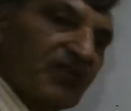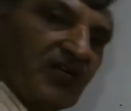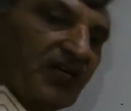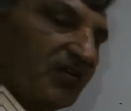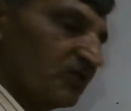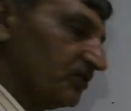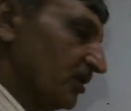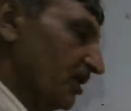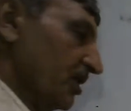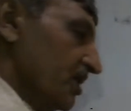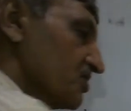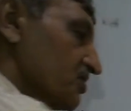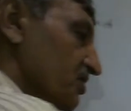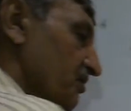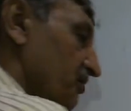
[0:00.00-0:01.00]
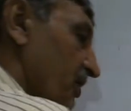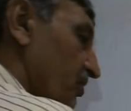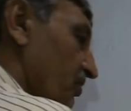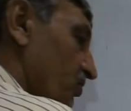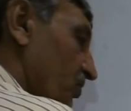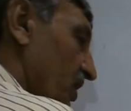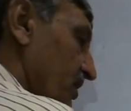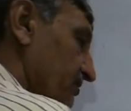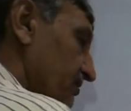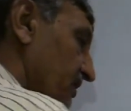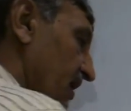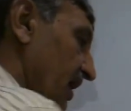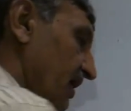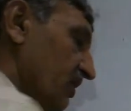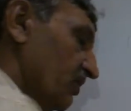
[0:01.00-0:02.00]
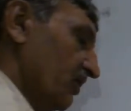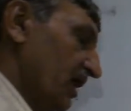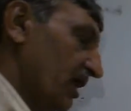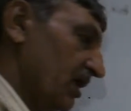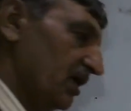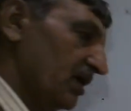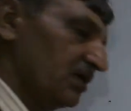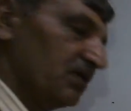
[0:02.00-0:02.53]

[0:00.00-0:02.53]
3 raised to the power 1. I divide like